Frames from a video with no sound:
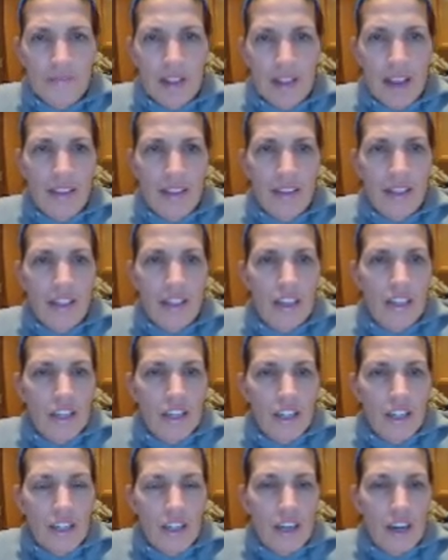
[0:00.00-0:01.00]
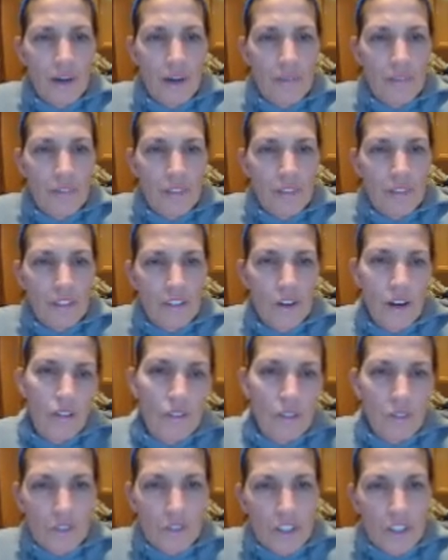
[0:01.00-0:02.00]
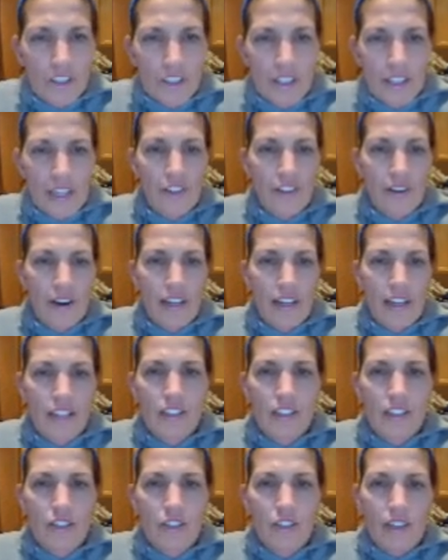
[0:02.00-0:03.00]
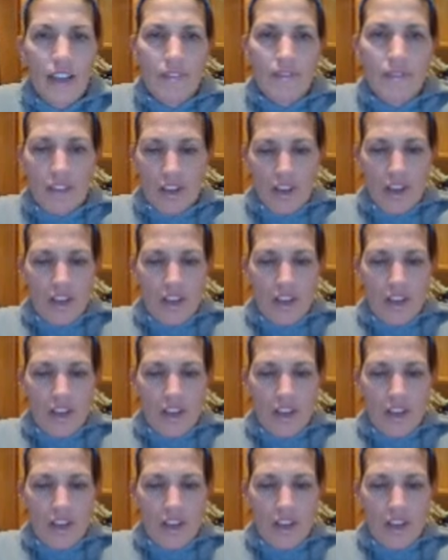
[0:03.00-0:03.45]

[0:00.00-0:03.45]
And then, we'll do this together, I guess. Okay?